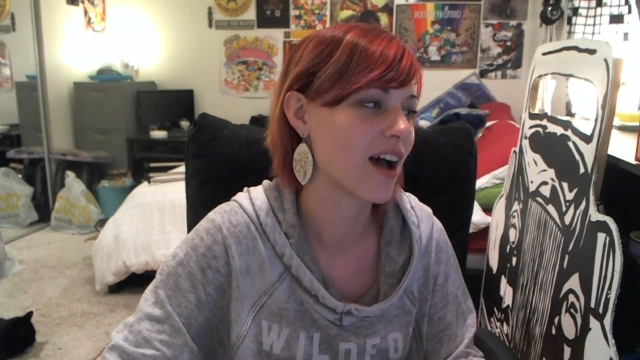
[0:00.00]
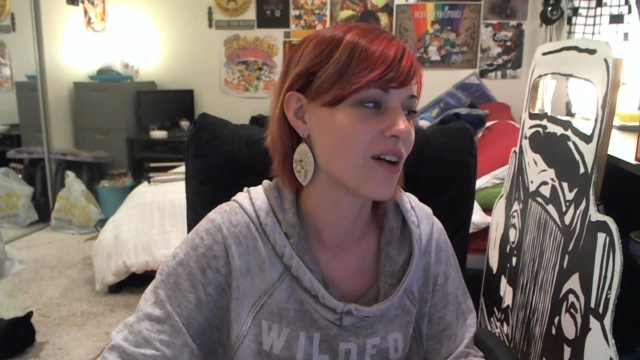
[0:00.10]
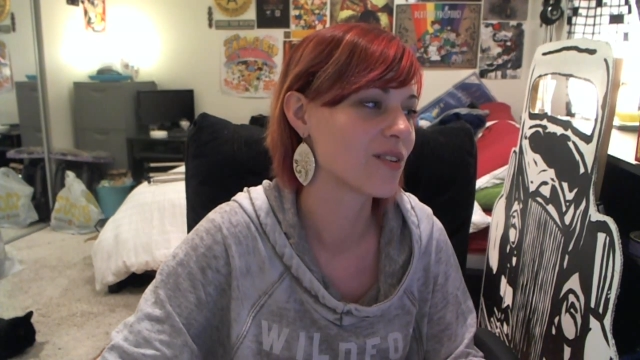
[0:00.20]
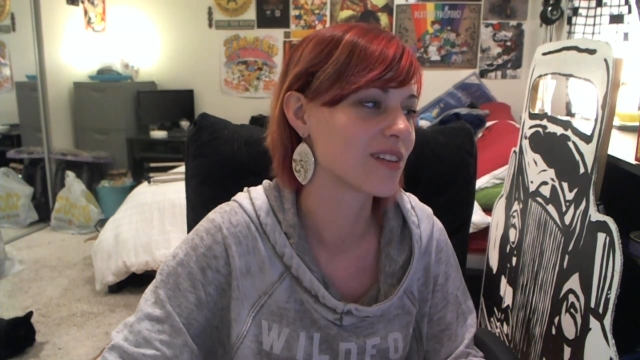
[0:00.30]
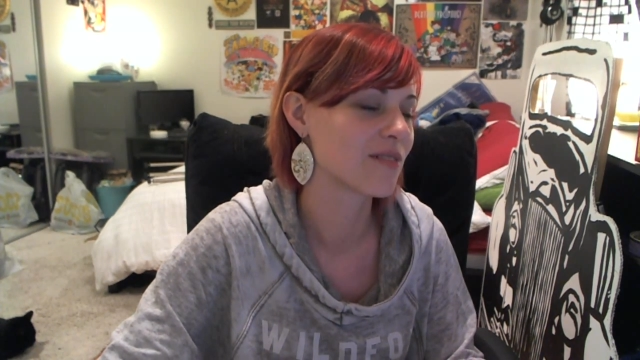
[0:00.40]
I
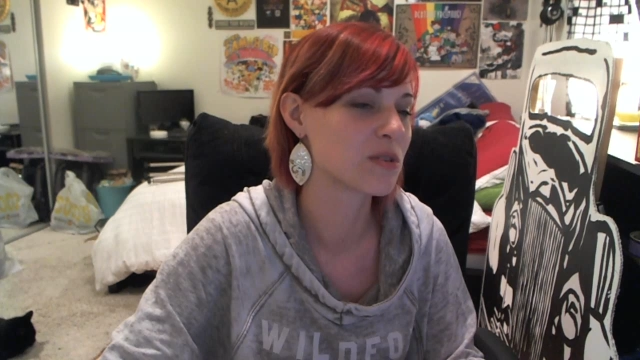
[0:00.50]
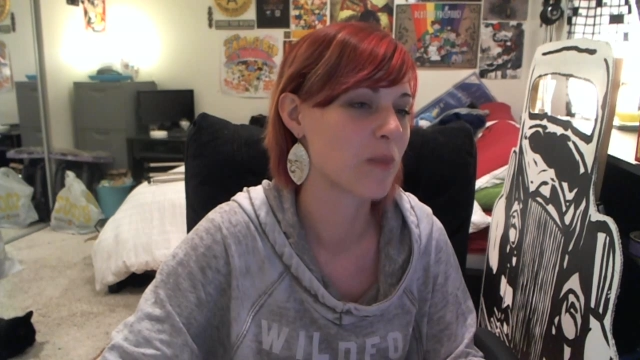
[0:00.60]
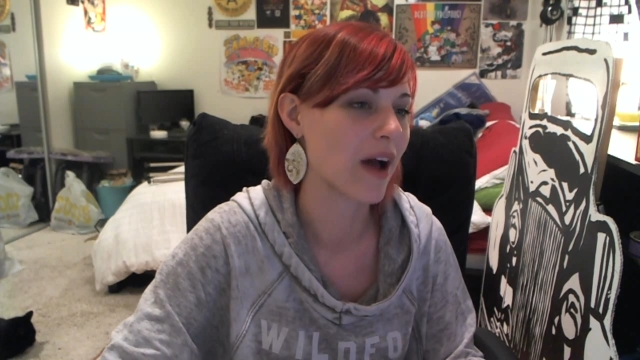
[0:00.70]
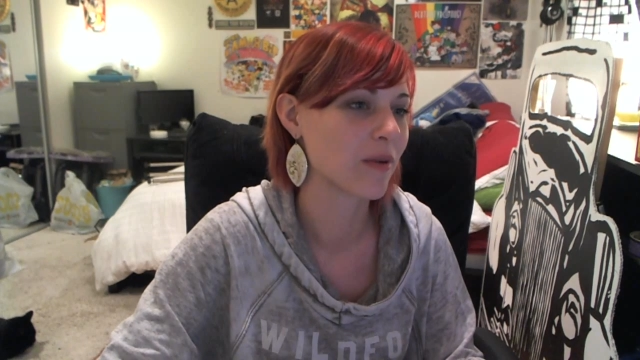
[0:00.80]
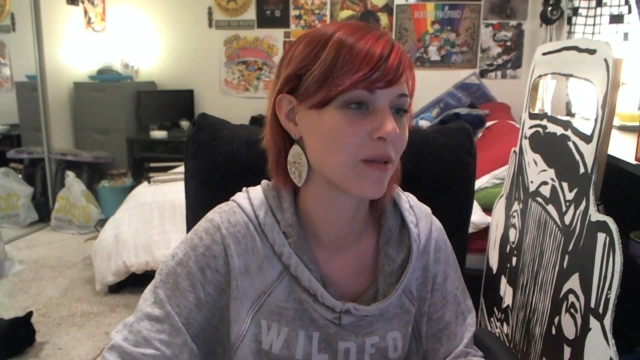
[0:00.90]
always loved
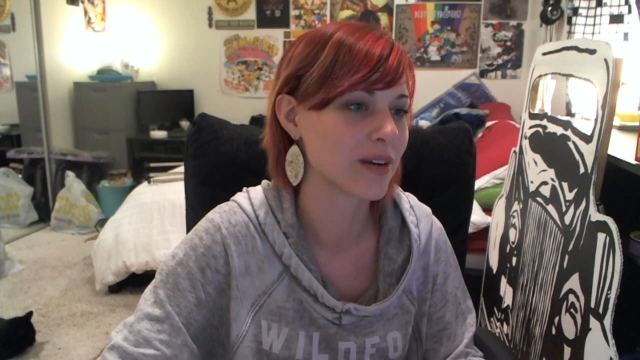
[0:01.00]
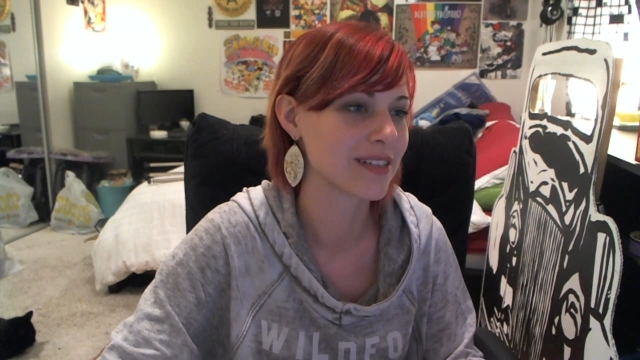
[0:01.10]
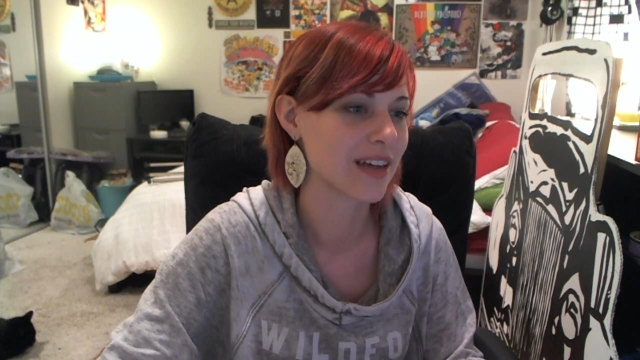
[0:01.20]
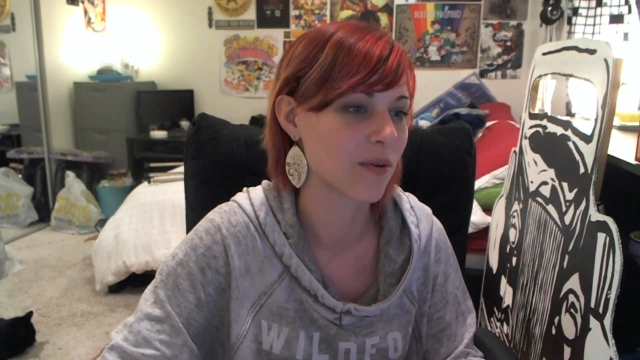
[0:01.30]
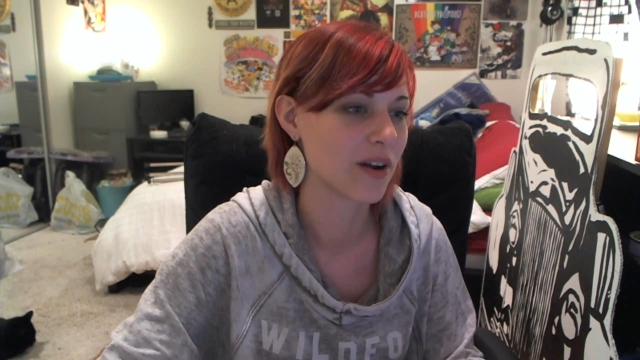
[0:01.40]
Spider Man
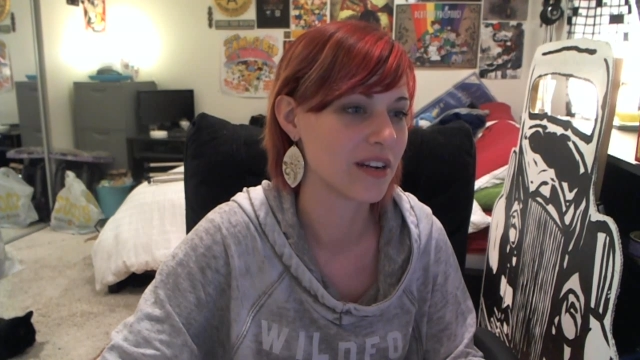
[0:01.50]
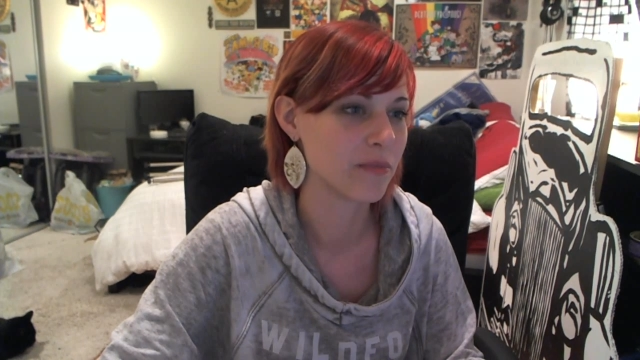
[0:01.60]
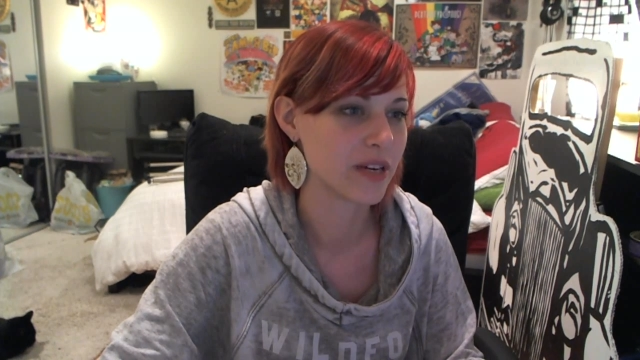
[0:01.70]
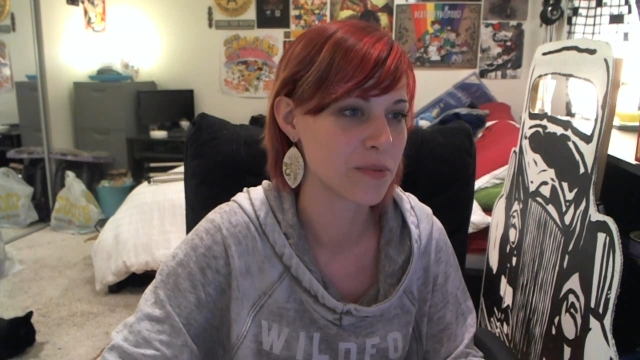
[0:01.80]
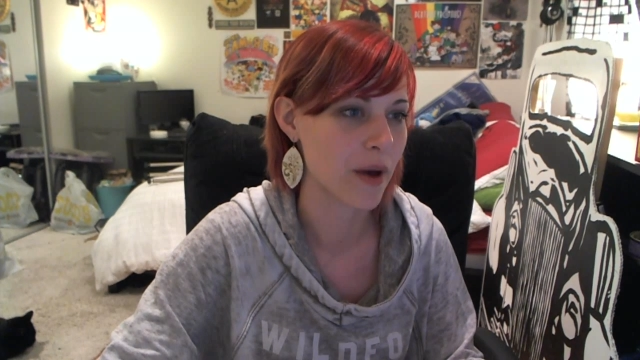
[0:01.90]
because I wanted
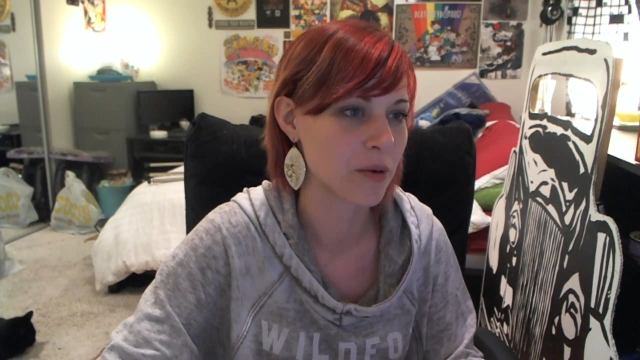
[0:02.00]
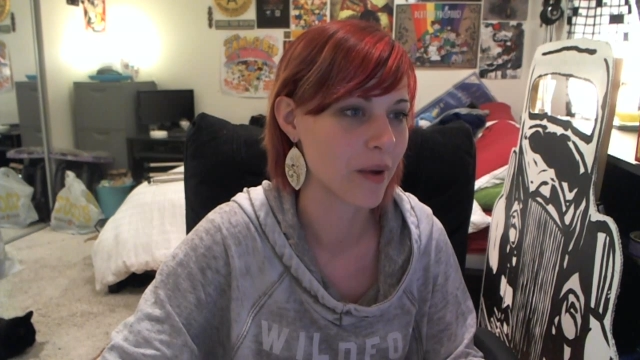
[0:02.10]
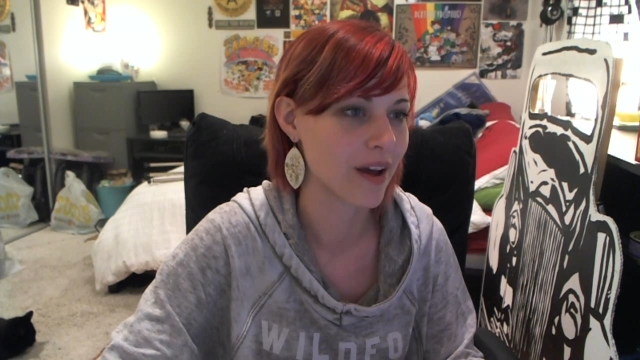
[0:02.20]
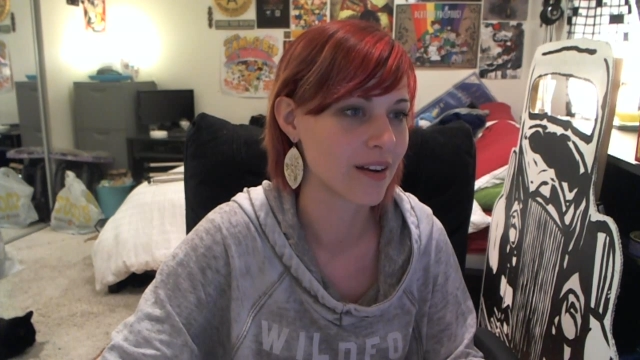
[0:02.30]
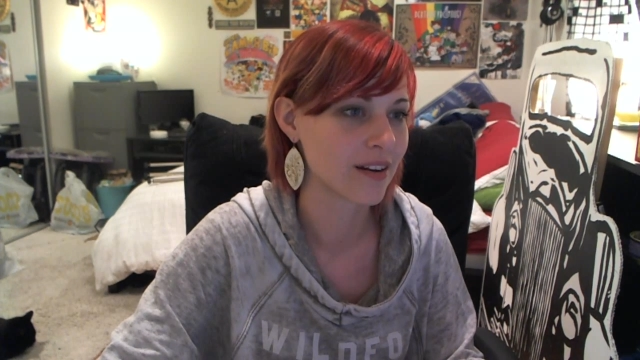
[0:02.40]
to be
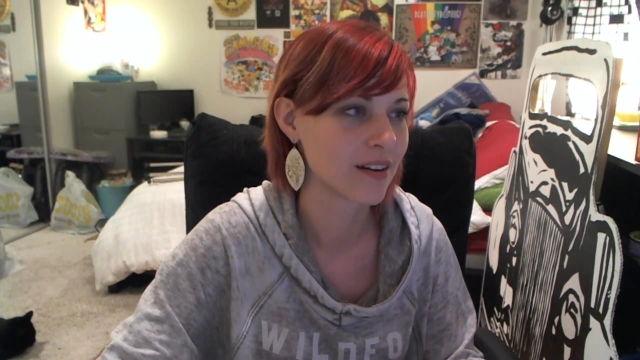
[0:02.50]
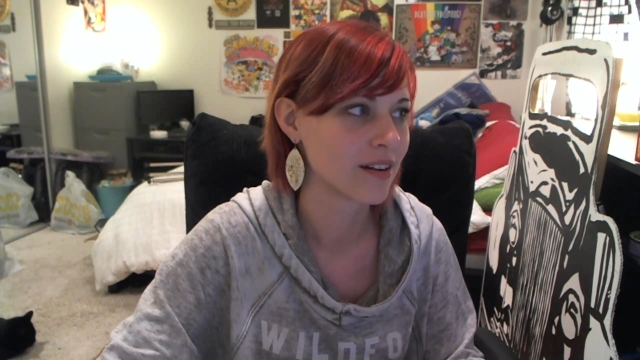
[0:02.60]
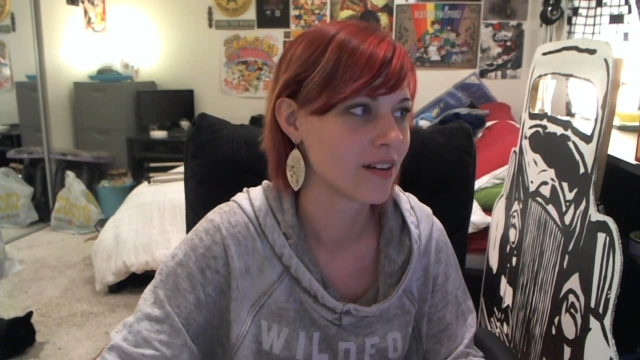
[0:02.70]
Spider Man.